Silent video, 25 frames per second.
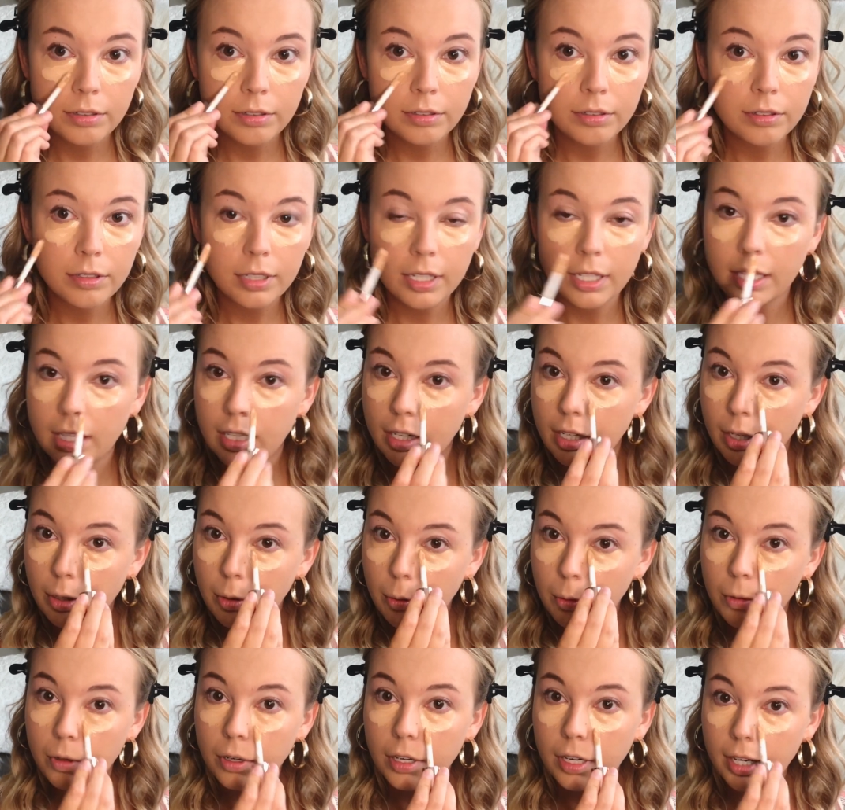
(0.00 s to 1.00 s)
the inner
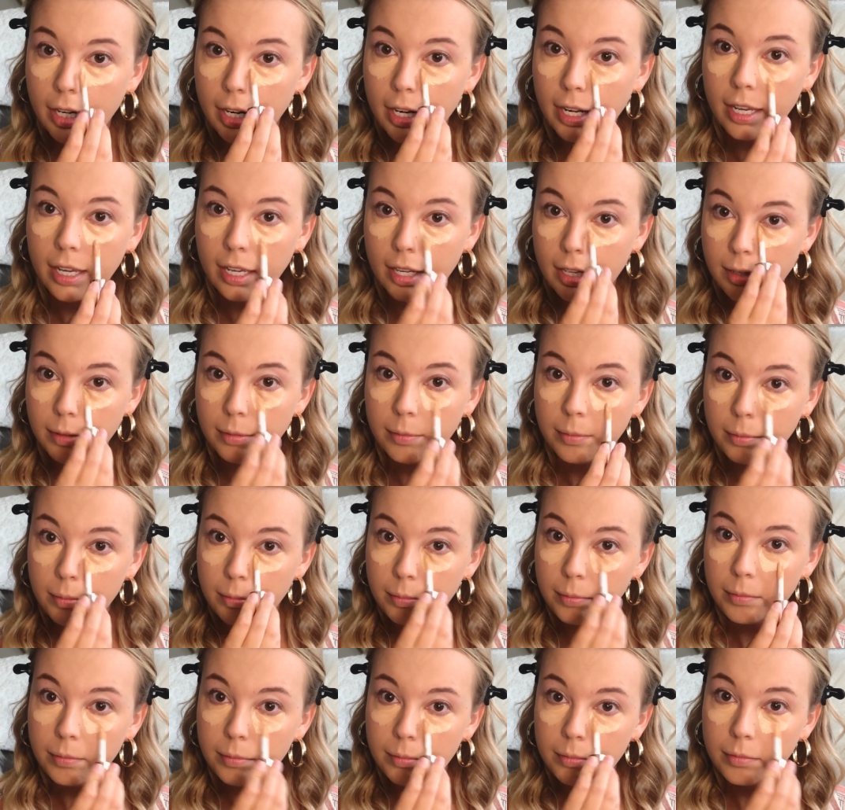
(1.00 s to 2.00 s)
corner and
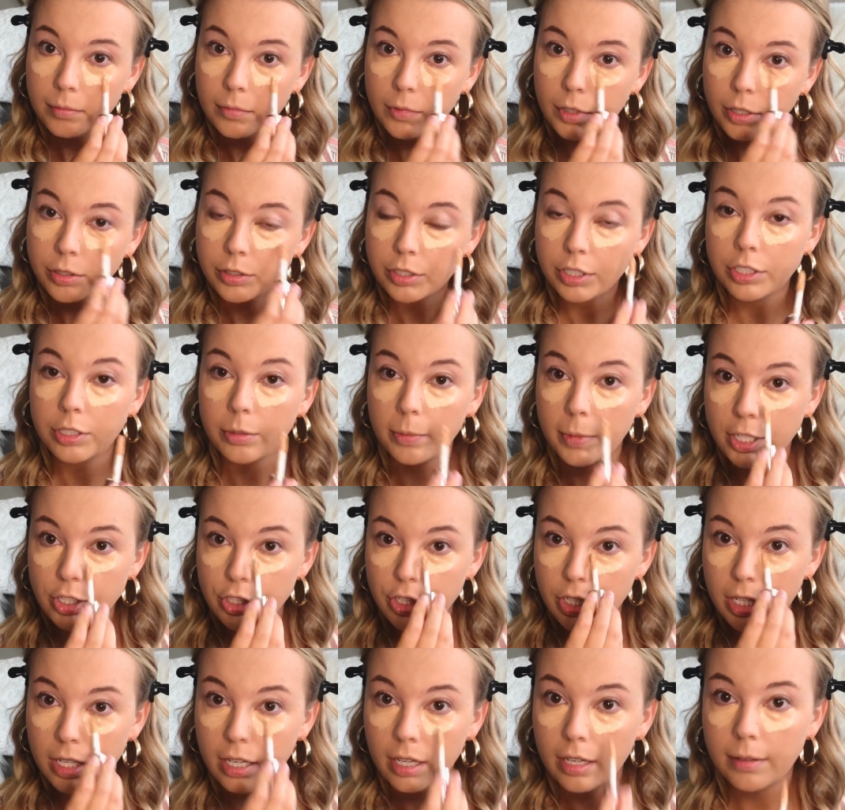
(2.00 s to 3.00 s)
closer to my
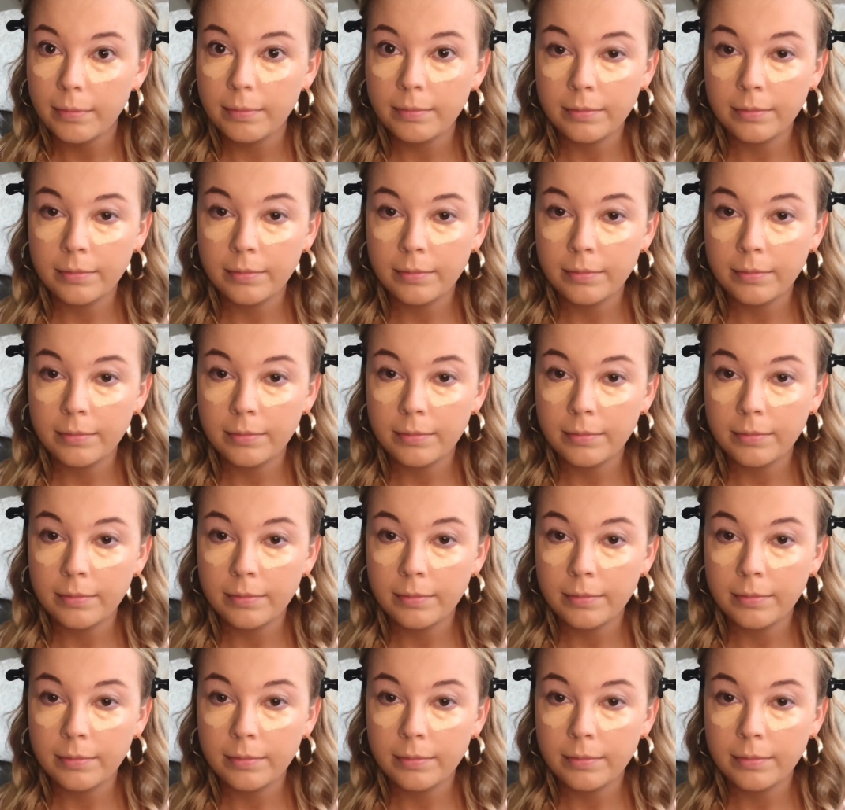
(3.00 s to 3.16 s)
cheek.